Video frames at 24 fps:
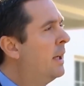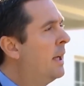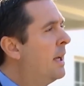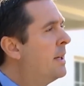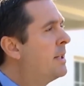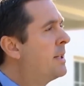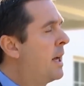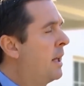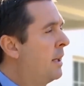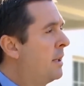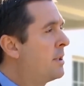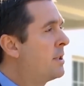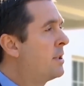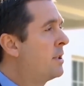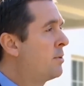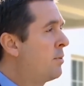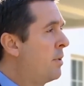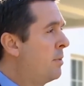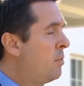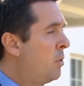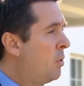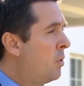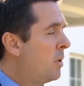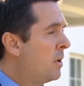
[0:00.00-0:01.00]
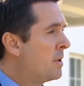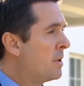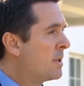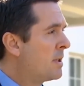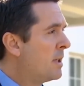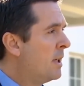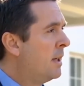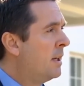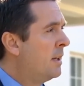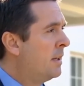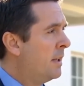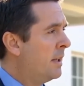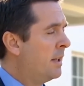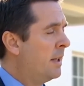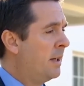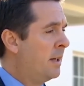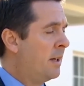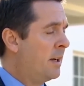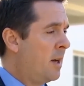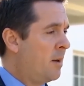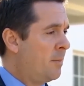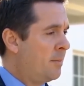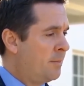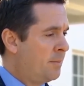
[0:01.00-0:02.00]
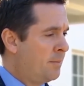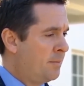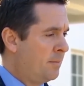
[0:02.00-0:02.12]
intelligence reports that ended up